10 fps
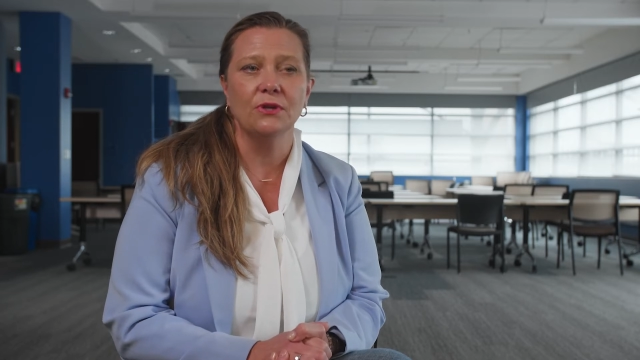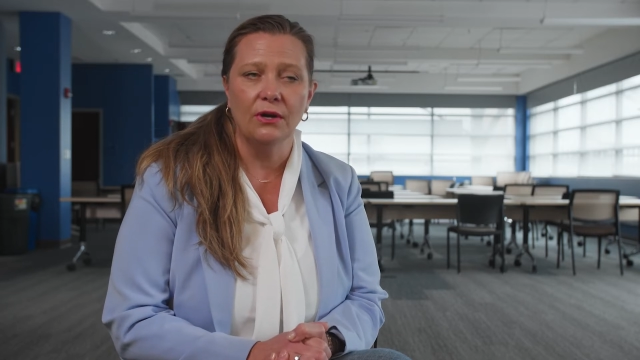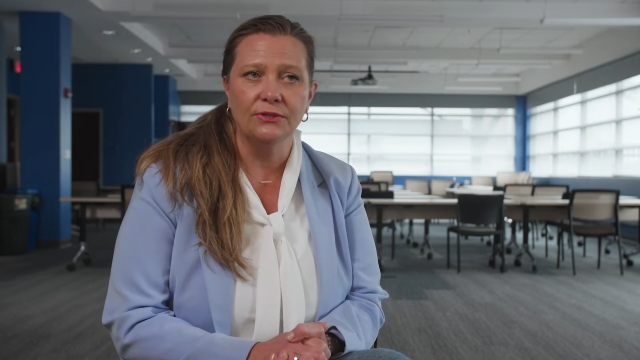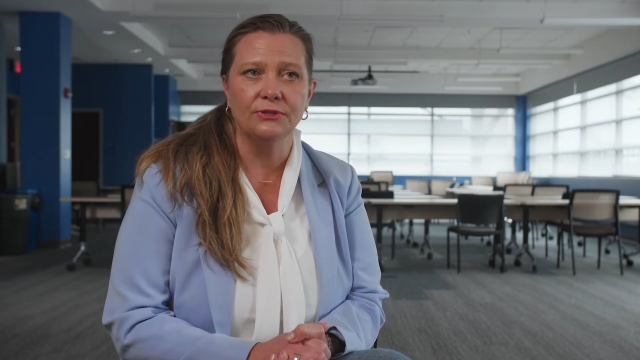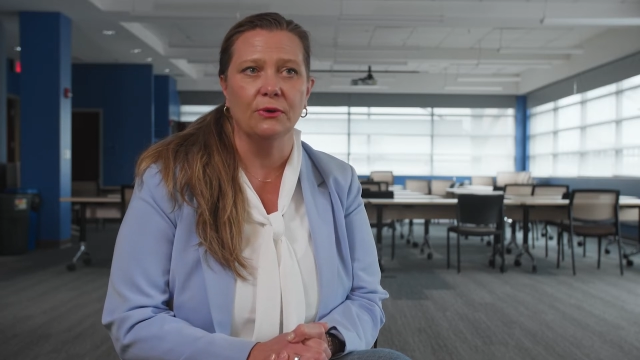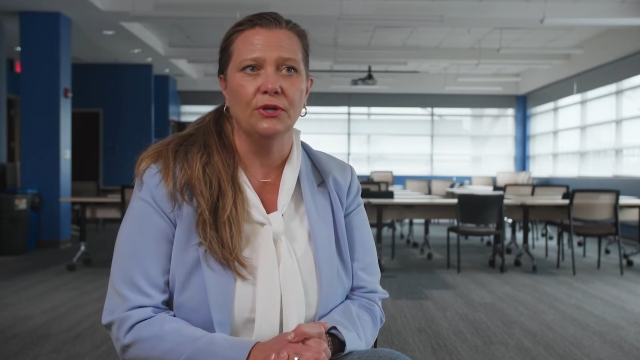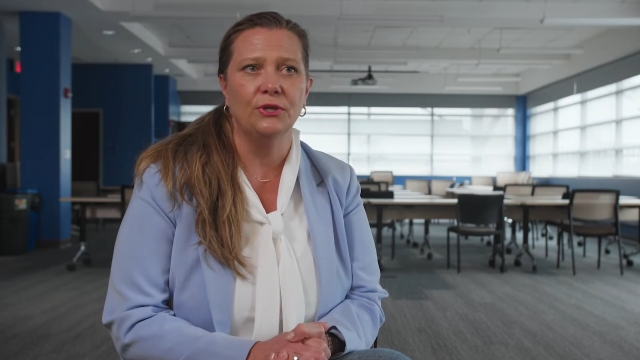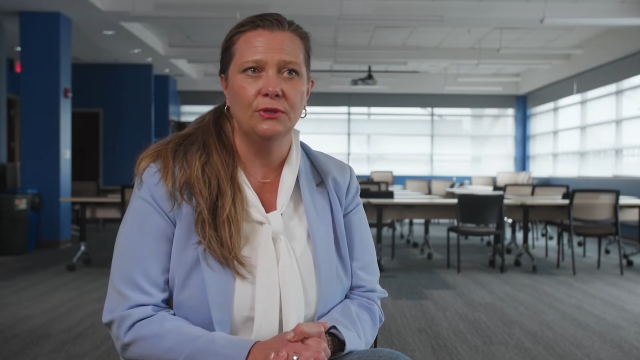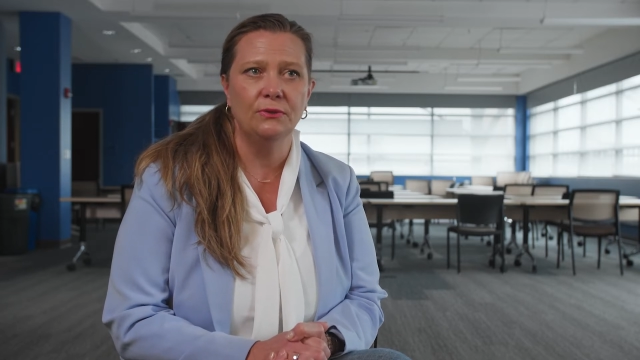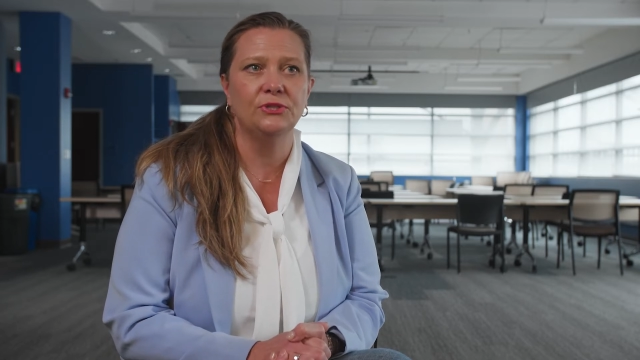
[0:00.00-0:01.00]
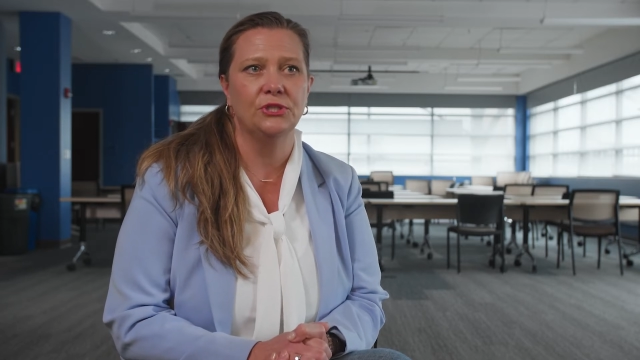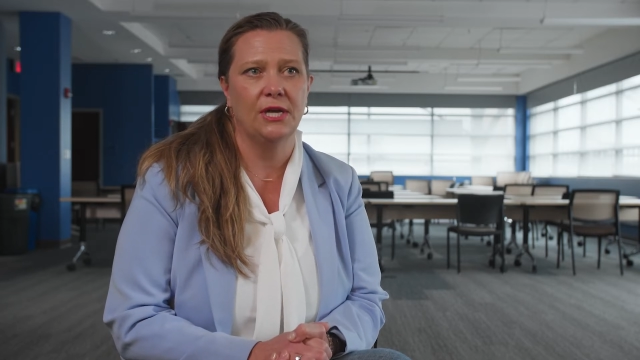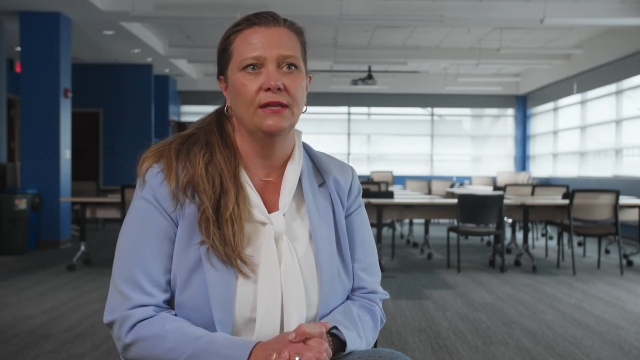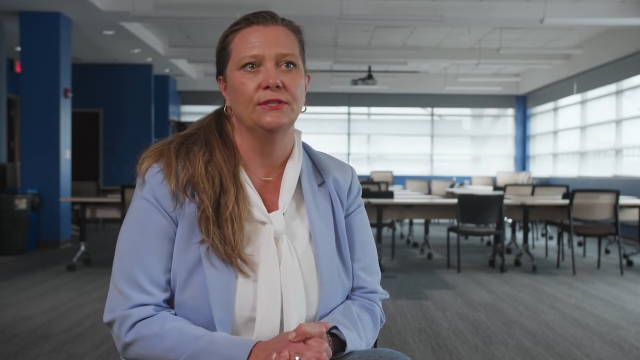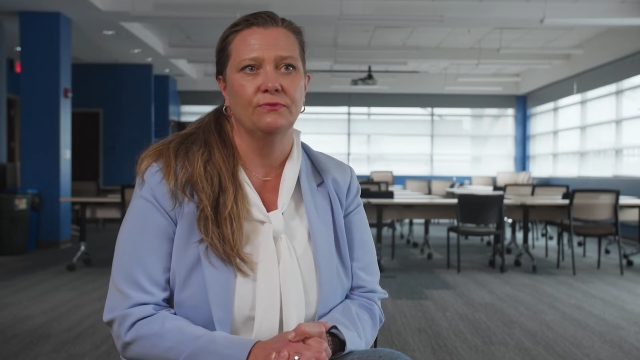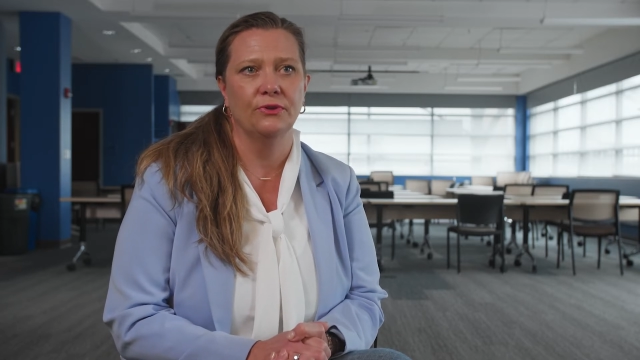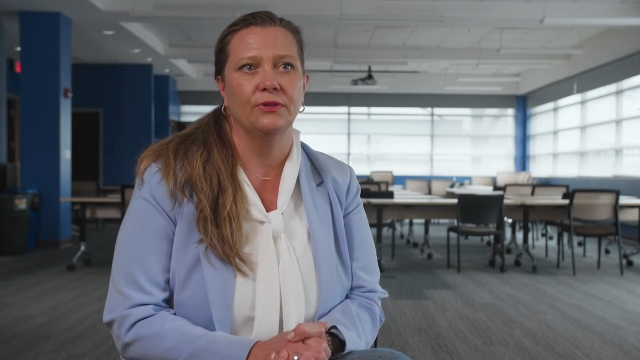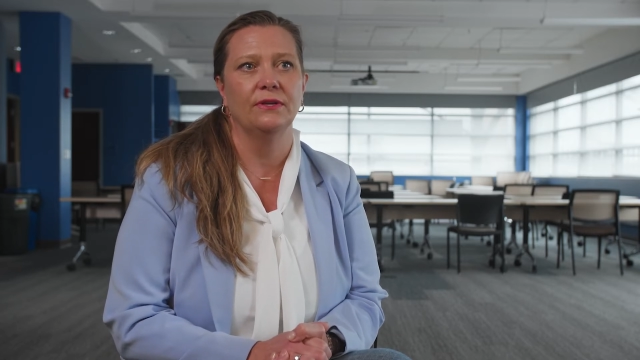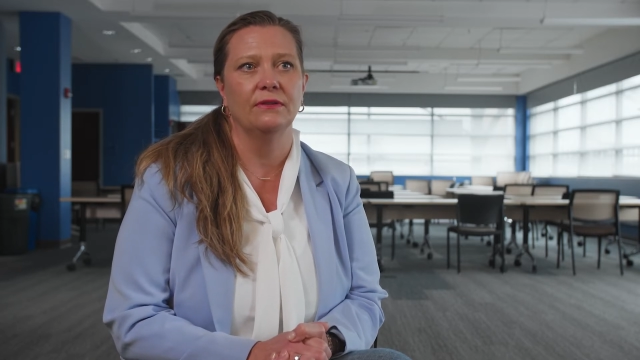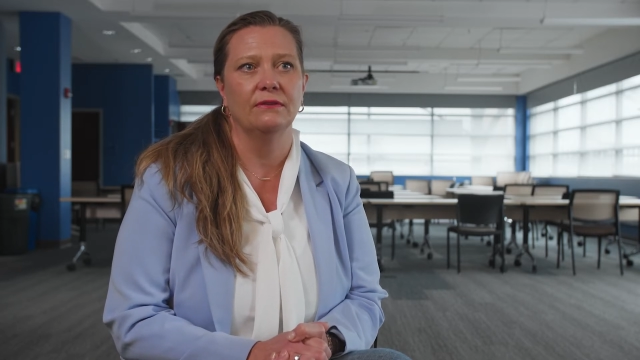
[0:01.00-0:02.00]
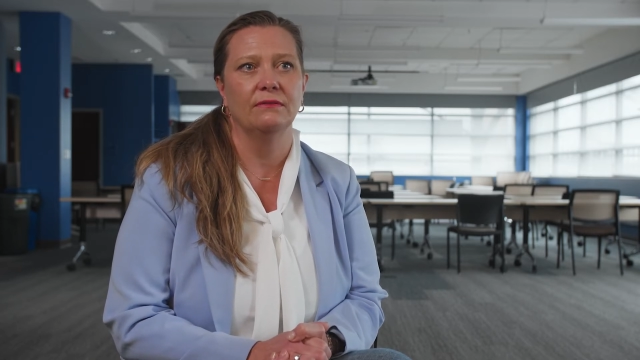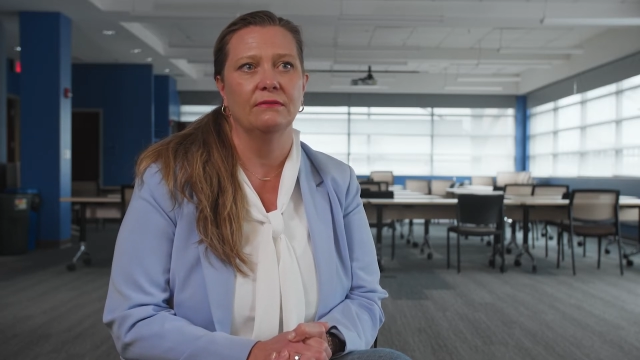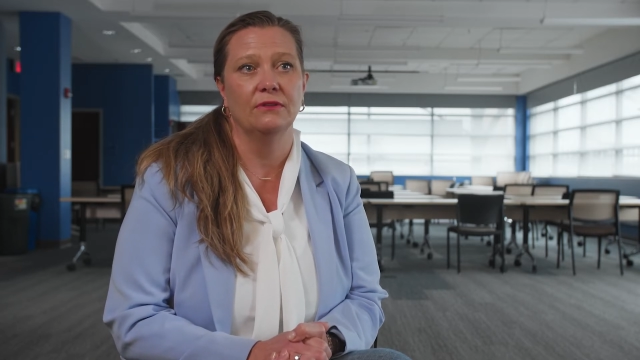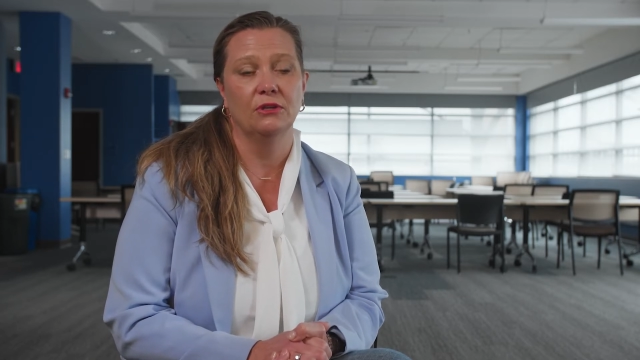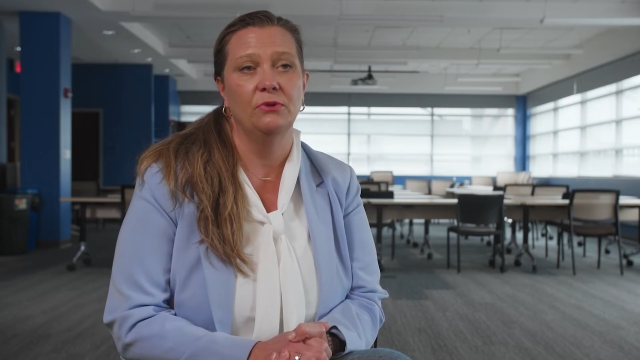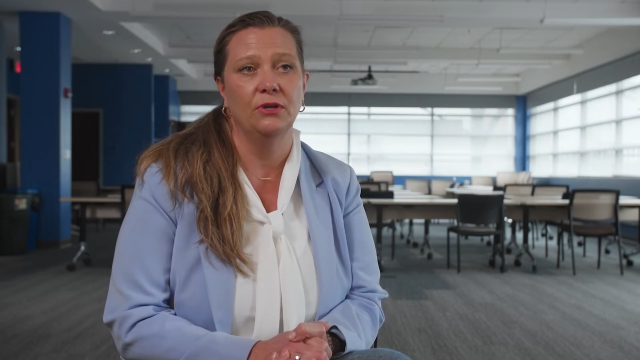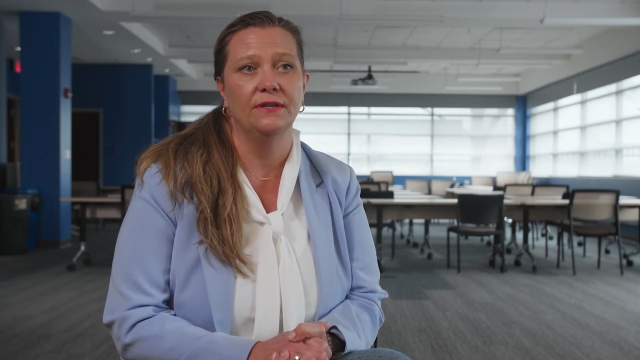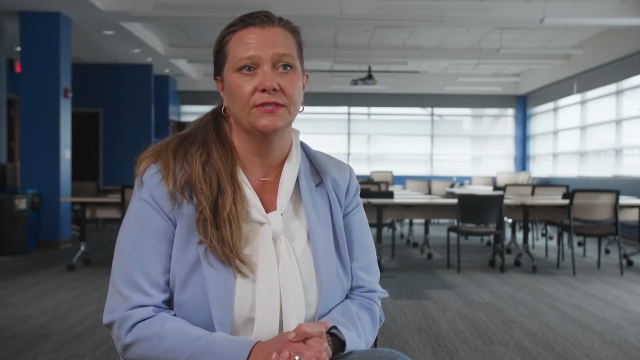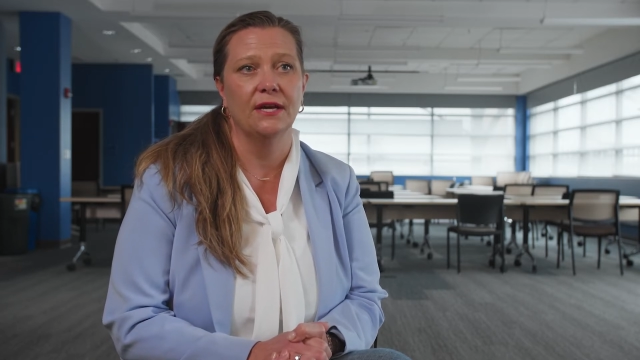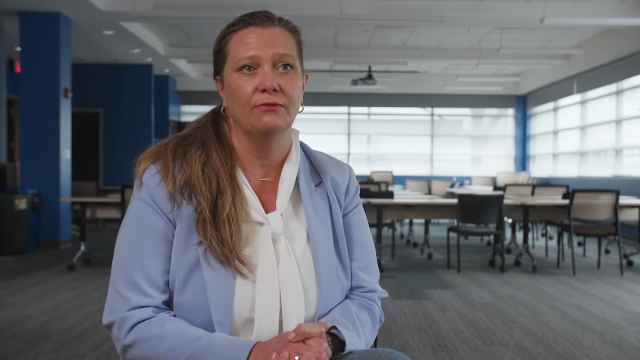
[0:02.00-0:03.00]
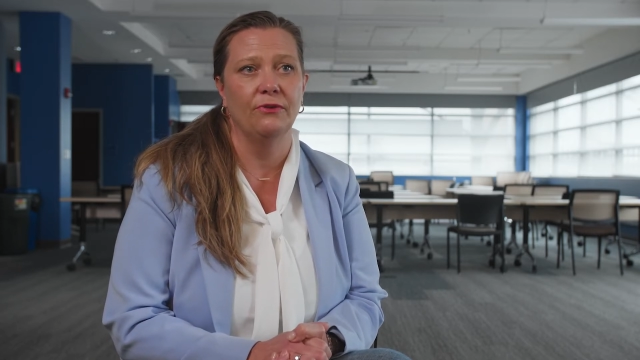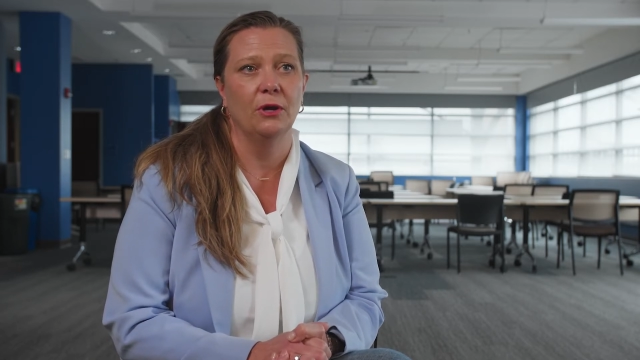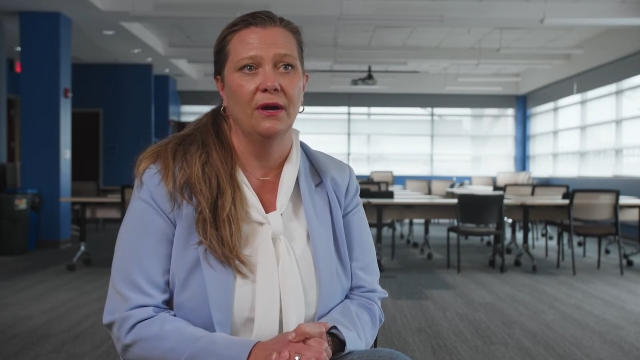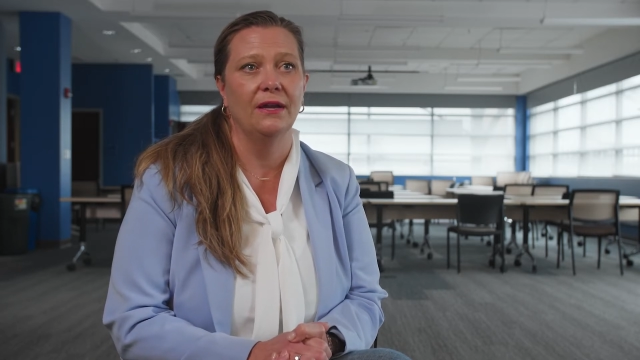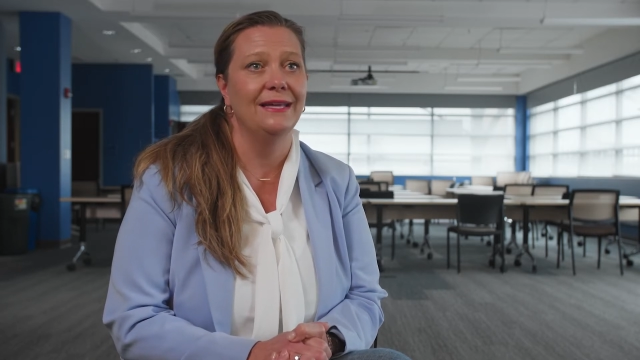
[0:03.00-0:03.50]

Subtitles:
also a huge challenge for the community of South Fairmont.